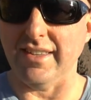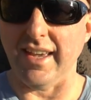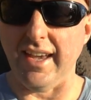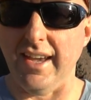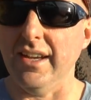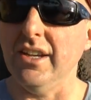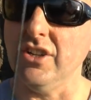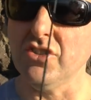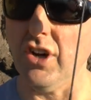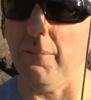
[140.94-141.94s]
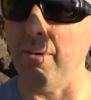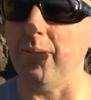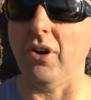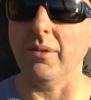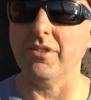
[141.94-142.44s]
there, top
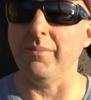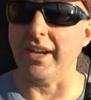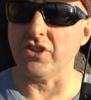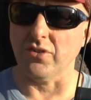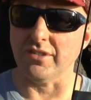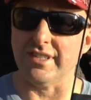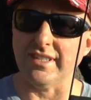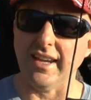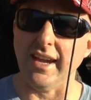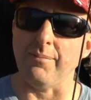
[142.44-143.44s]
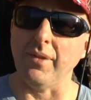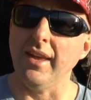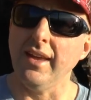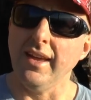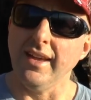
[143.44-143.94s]
and bottom, to make sure it's the same.
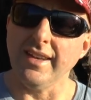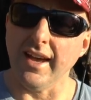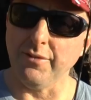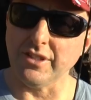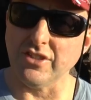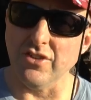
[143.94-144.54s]
Now if it's